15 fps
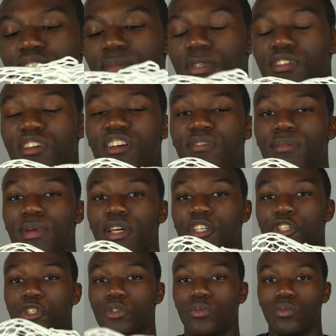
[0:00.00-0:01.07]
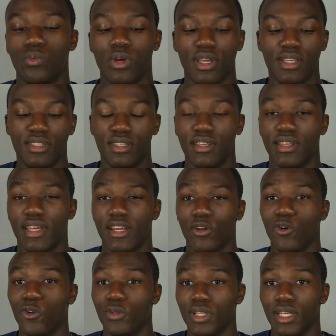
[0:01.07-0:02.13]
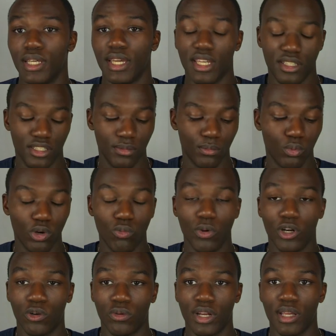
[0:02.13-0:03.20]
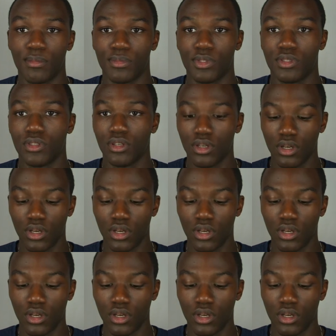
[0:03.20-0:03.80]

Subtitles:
semi-soft mesh weighs in at only 18.1 grams,